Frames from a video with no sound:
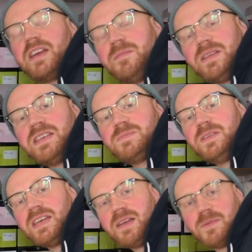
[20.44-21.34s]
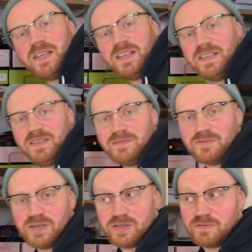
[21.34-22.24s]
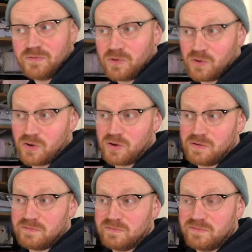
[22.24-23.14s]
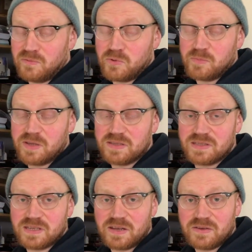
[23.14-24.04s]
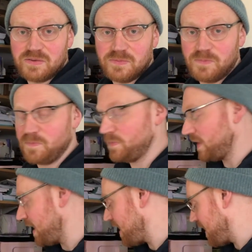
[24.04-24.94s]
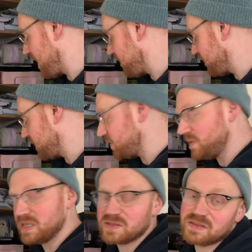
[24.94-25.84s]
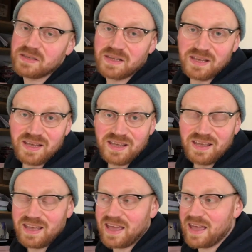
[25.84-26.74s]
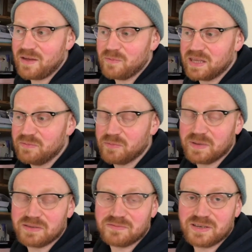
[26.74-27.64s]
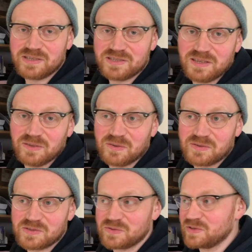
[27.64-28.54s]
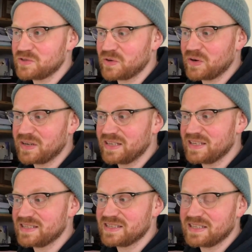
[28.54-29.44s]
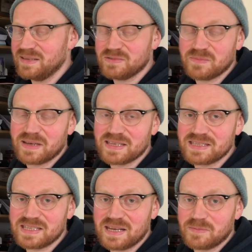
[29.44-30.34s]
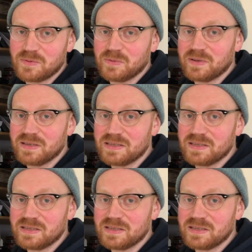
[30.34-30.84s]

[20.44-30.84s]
Herman has been hibernating in the fridge for four months now. and um, the reason uh, we keep them in the fridge. The long story short is it keeps them at a stable